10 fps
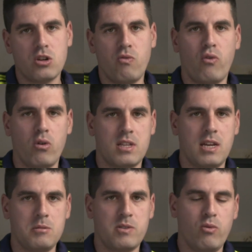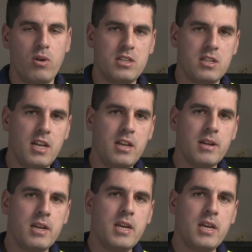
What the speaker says: so 4 times Full HD,